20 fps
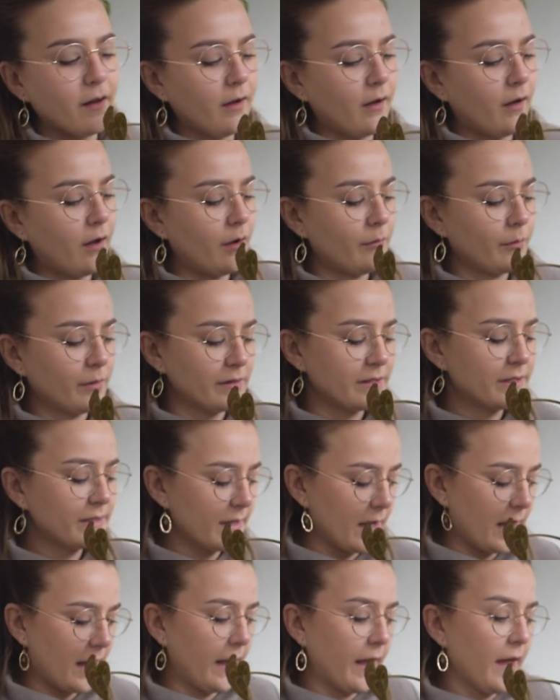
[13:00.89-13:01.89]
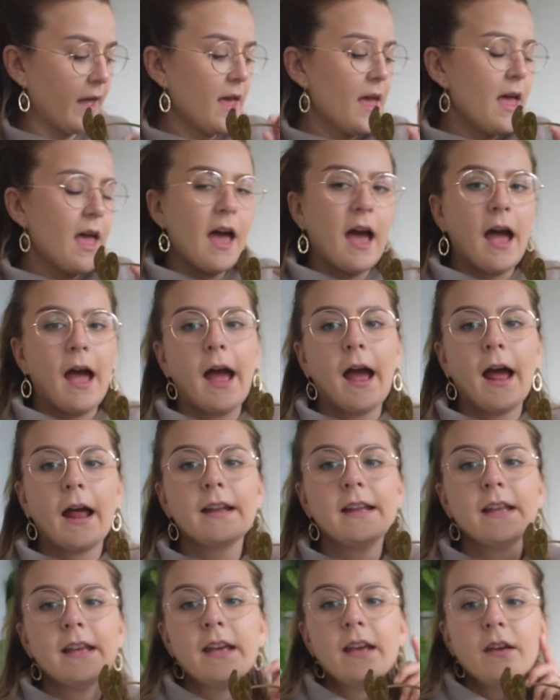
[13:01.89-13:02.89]
I want to say,
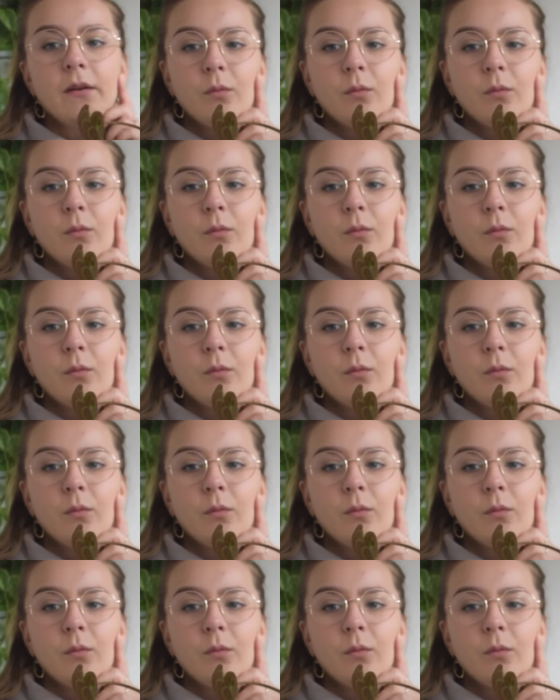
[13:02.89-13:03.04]
and it